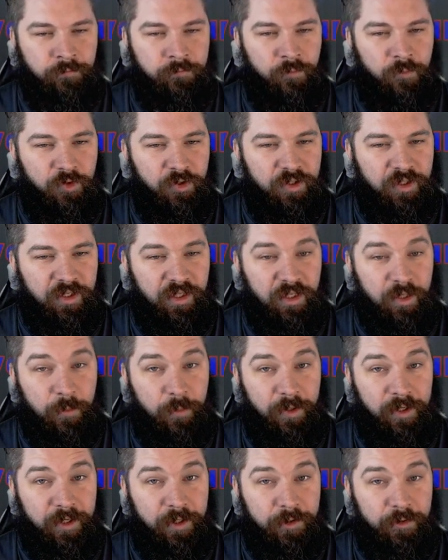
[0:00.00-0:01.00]
You can add a
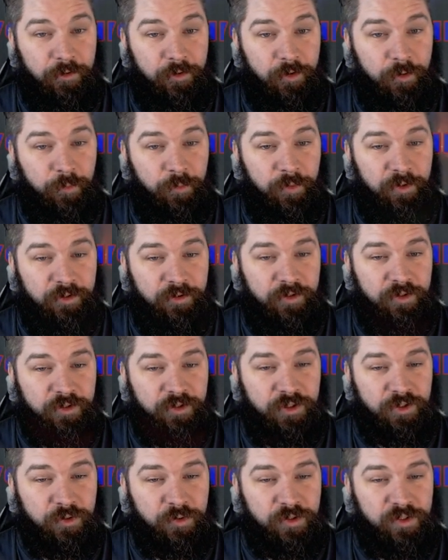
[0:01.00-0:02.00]
player group and you can
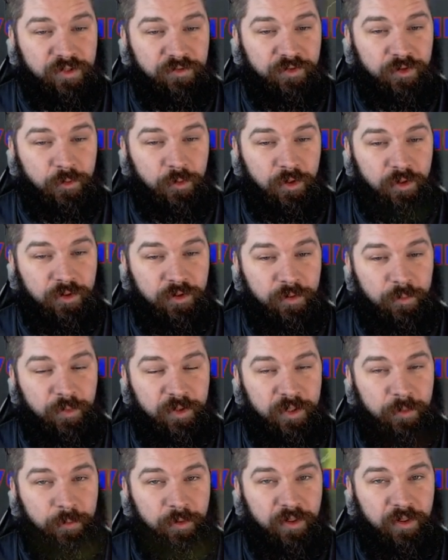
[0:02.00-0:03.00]
choose if you want the
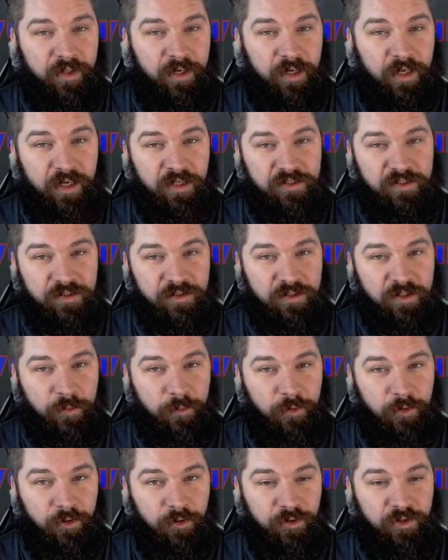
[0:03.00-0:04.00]
people that hasn't
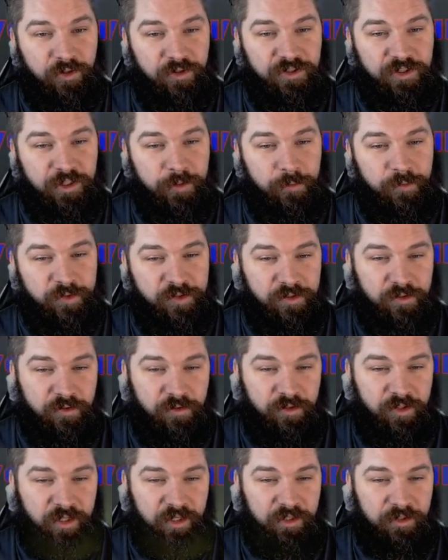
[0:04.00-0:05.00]
deployed their ships,
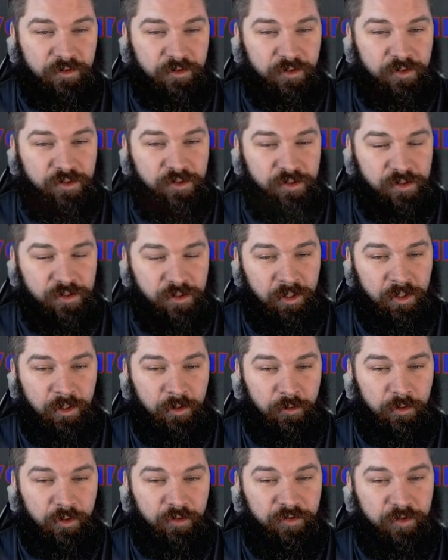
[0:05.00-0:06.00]
characters,
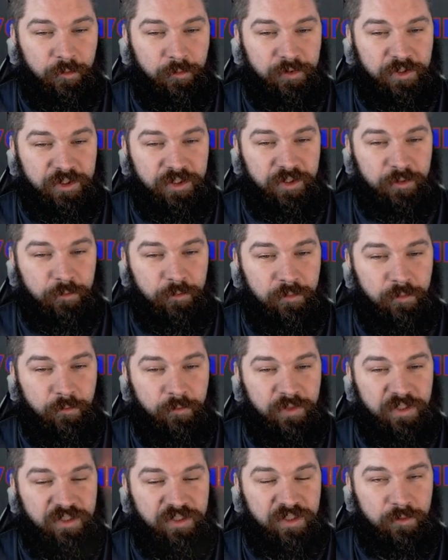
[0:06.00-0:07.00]
or if they're missing
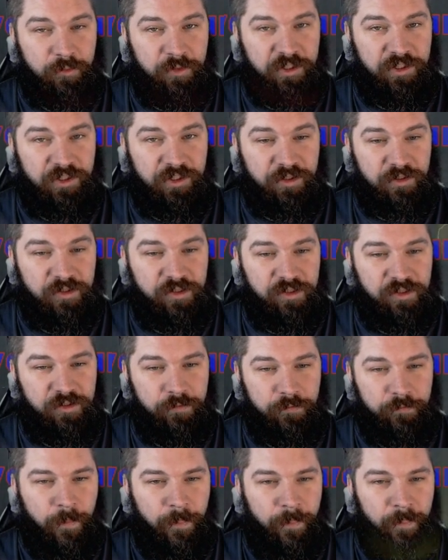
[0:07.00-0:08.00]
missions.
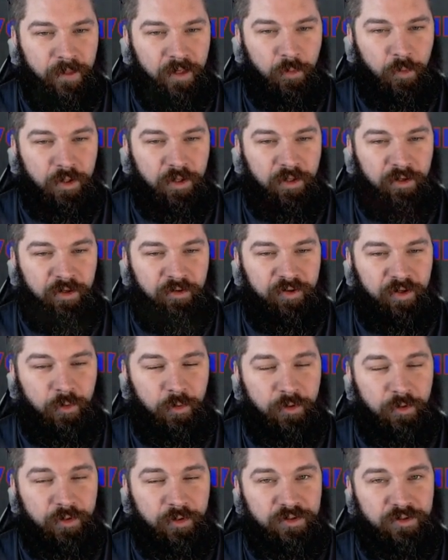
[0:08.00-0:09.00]
If I
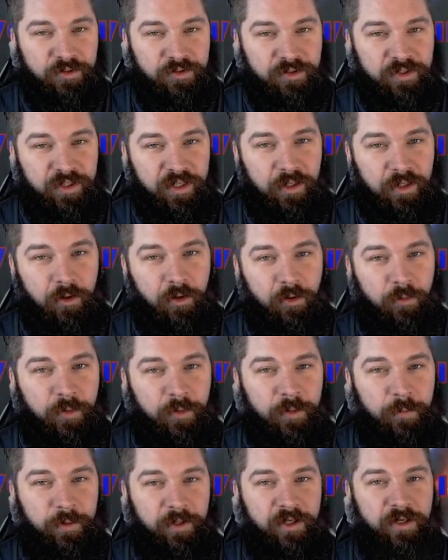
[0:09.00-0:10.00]
wanted to tell all
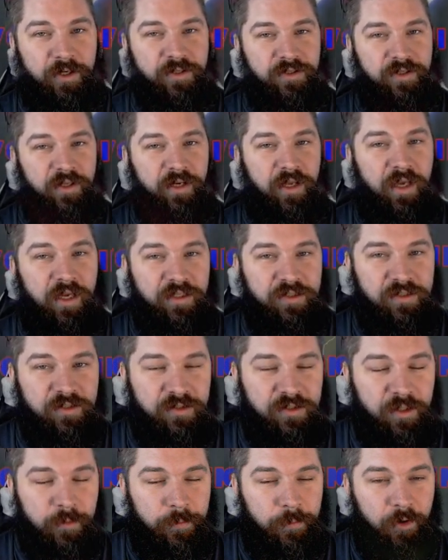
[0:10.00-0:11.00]
my players that hasn't
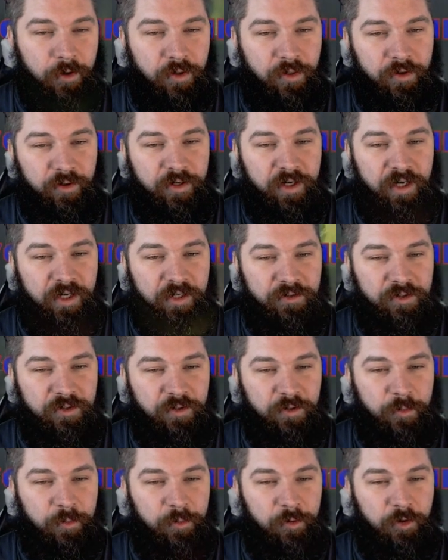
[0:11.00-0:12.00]
deployed their character
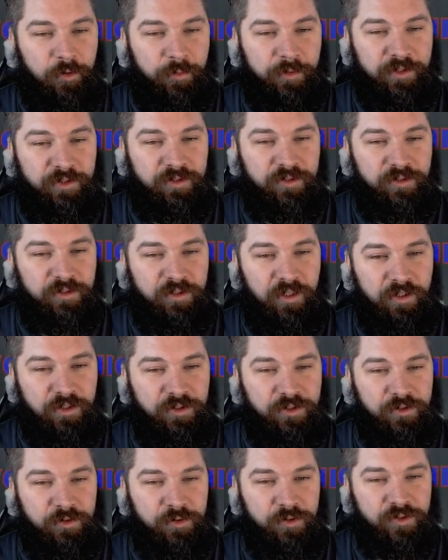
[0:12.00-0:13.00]
deployment, I
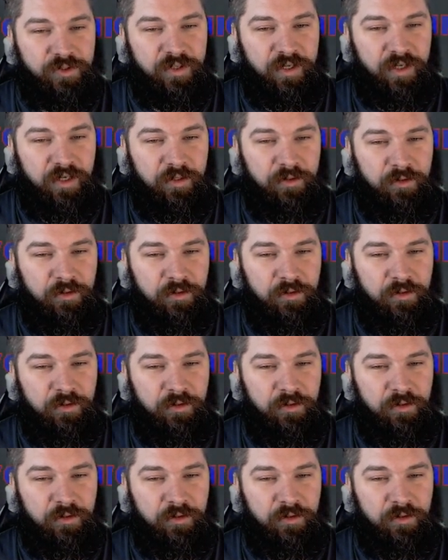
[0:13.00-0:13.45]
choose that.